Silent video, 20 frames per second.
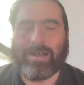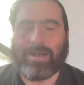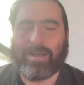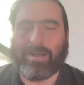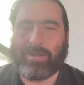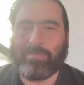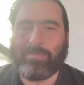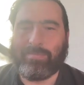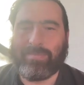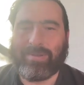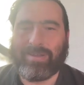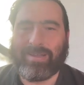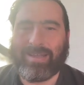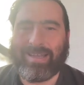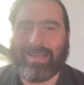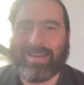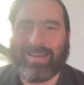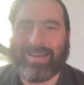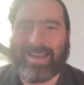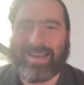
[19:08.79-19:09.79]
Um,
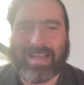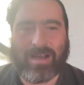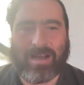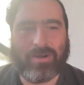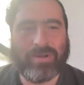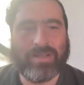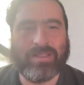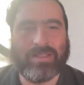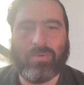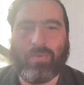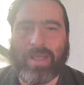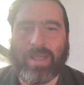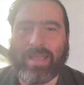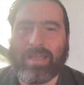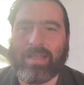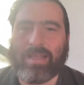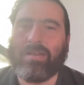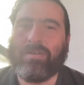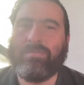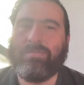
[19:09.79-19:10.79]
and now, in the
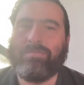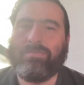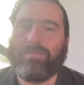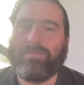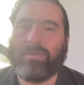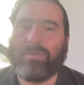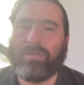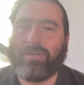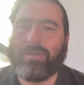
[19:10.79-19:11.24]
wake of,